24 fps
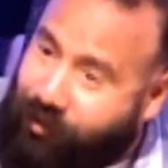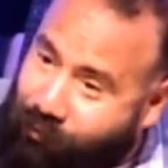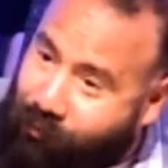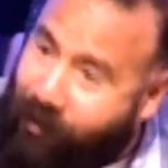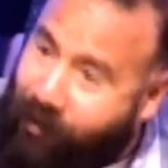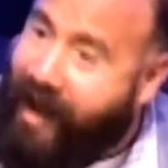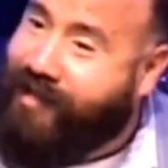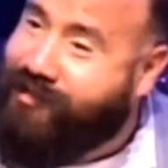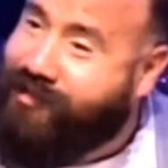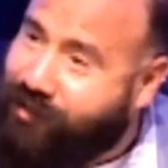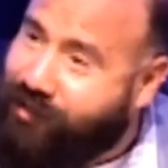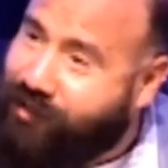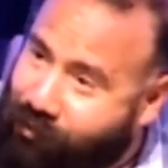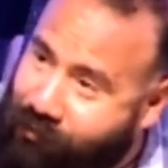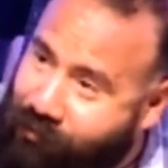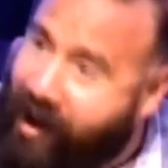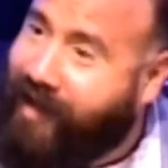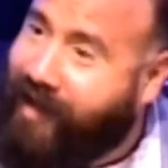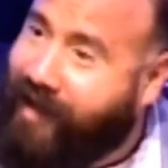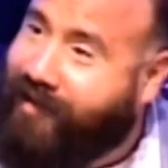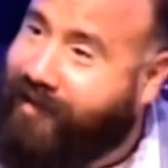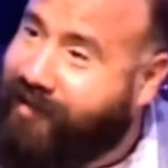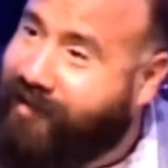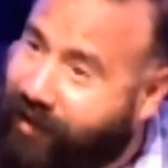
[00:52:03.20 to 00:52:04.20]
in
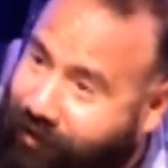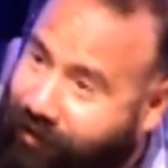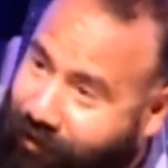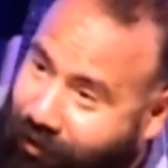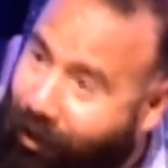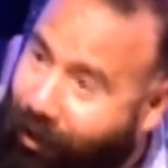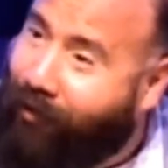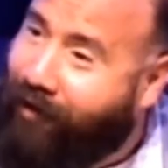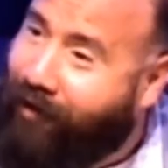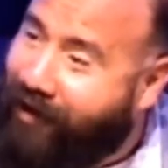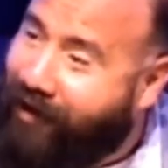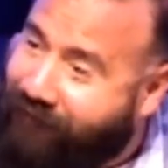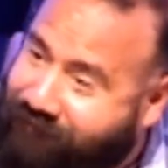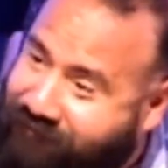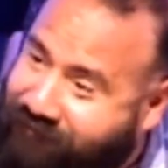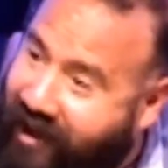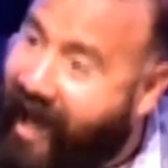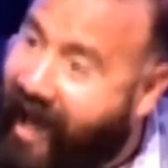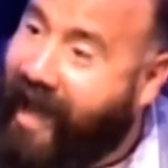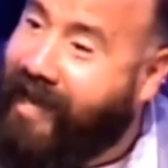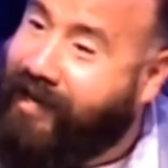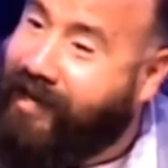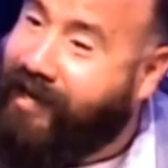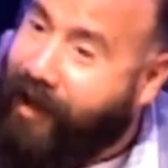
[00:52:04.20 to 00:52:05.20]
resurrected,
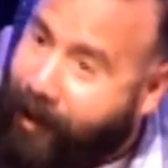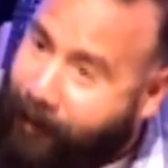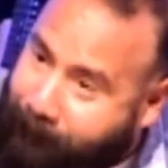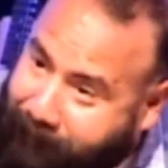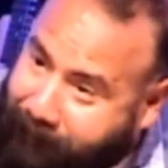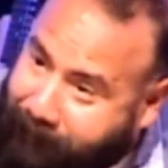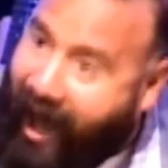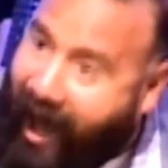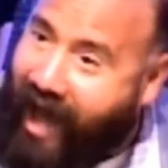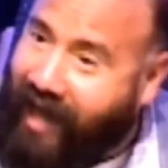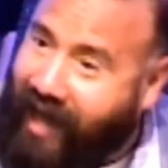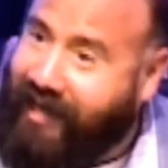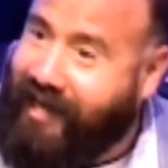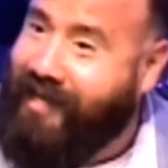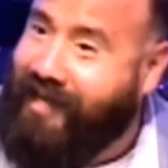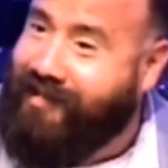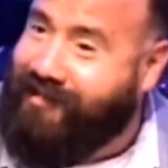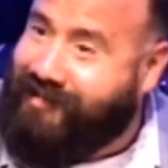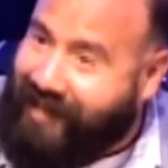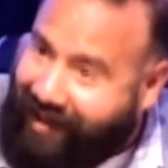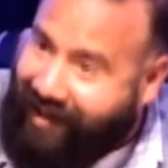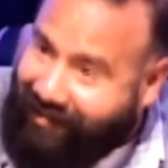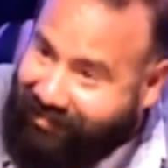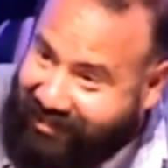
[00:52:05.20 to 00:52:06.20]
glorified
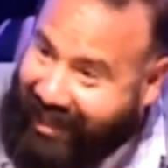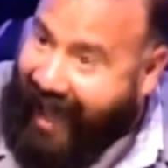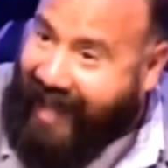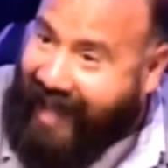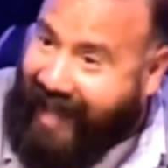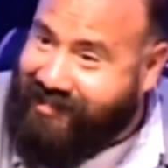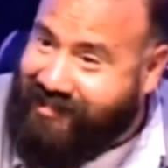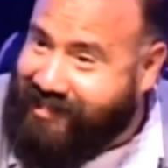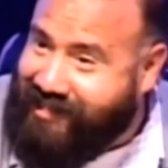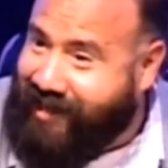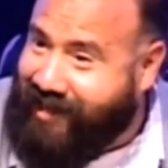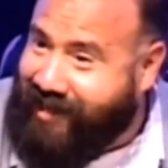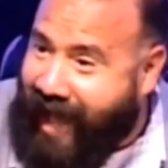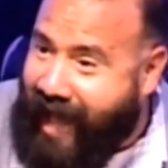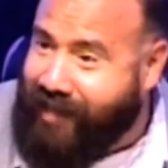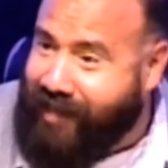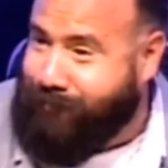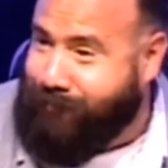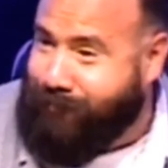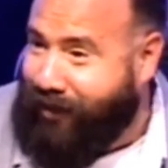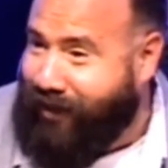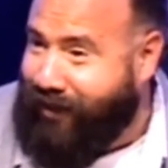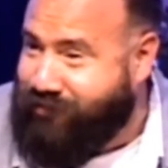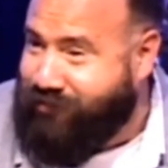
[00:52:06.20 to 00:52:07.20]
bodies. That's the
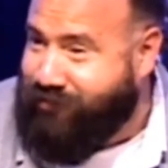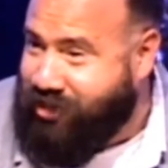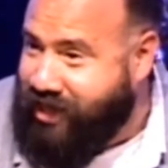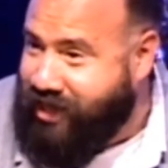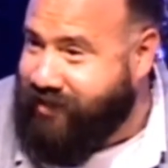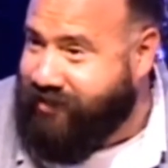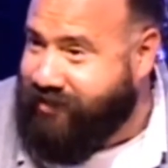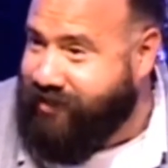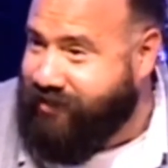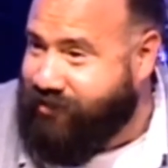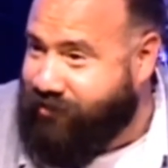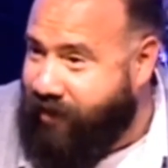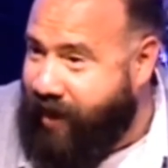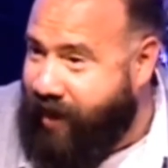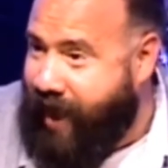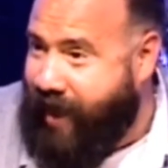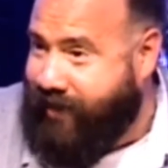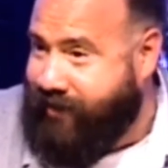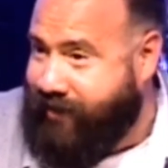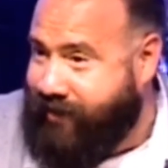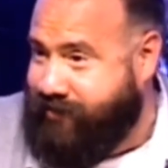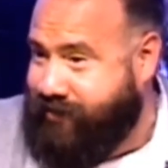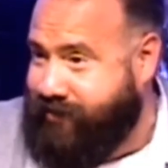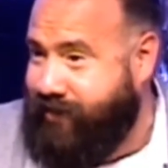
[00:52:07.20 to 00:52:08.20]
gospel of Jesus
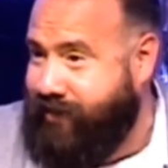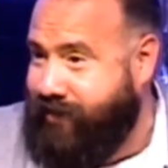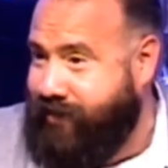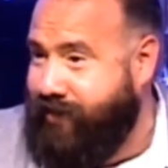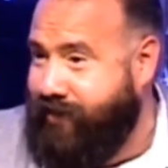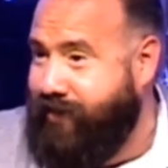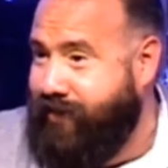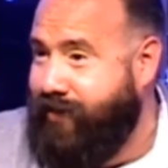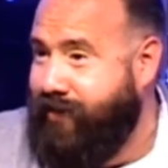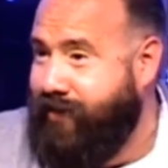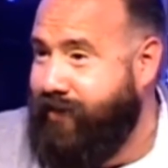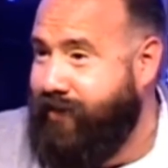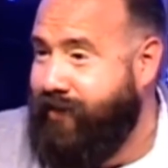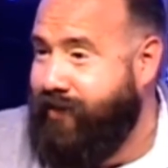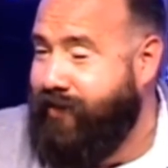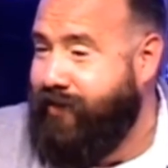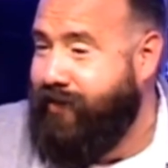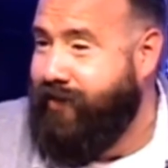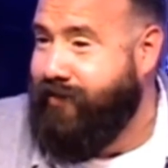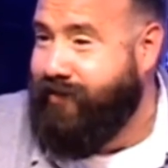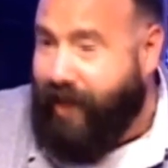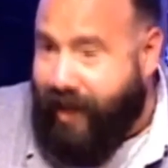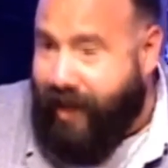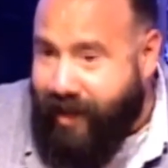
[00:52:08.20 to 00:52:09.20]
Christ.
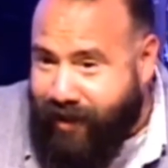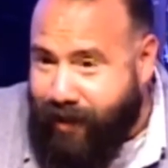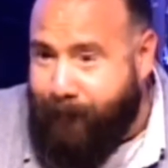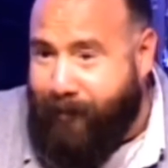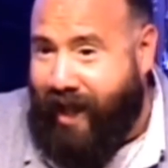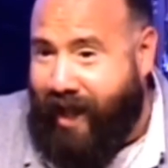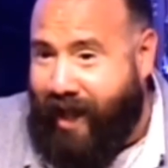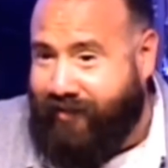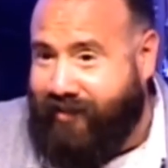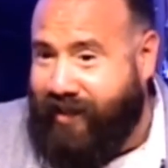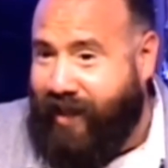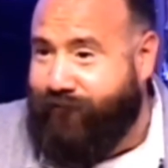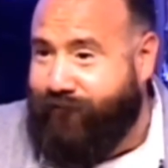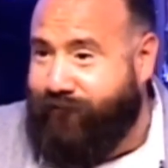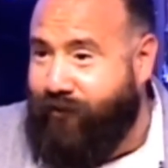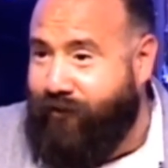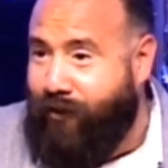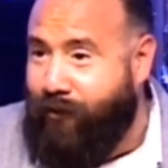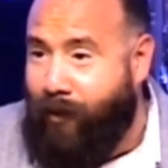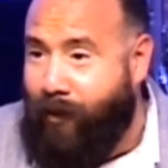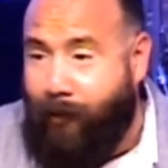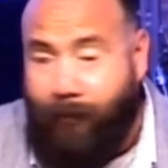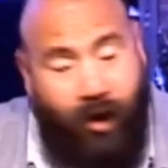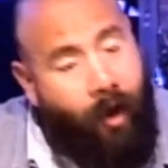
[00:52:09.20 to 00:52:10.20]
Think about that for
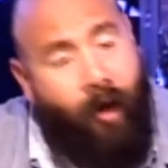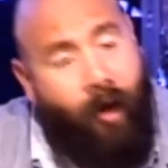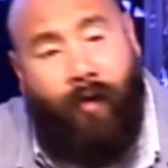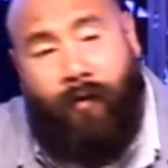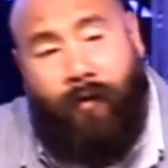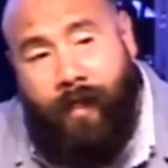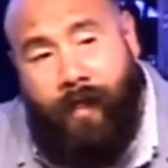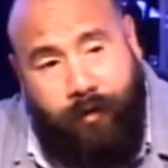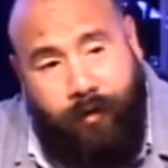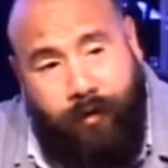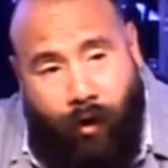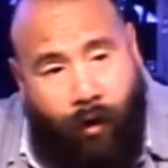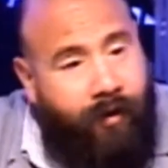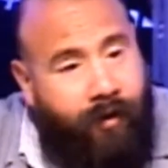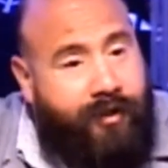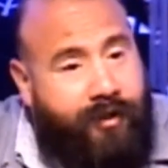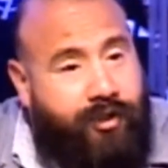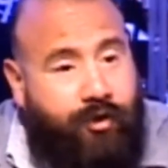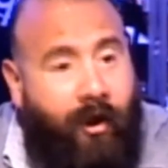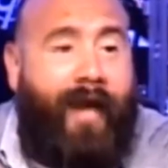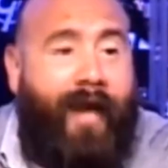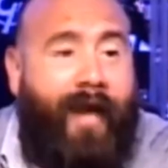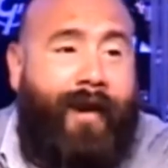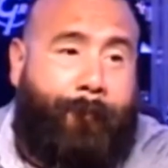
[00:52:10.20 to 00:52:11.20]
a moment. Oh, go and
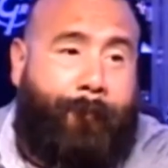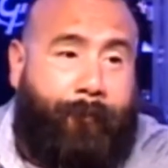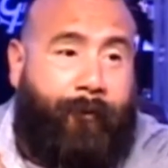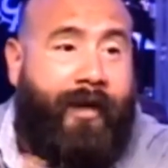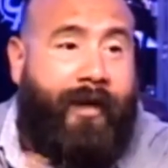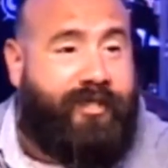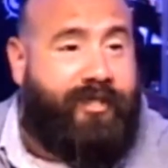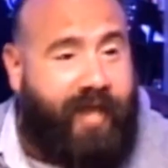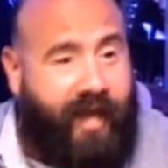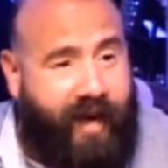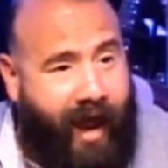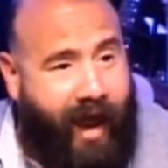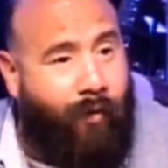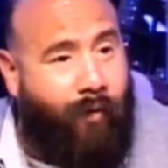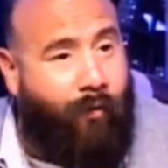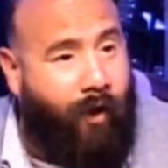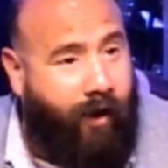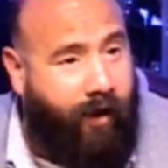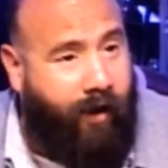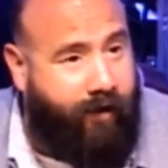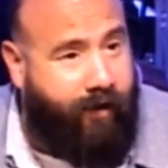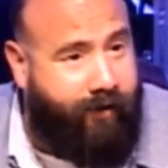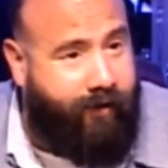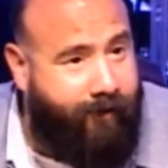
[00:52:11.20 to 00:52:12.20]
try to preach that at
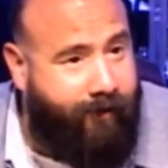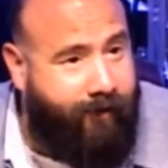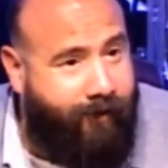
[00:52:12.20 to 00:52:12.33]
work.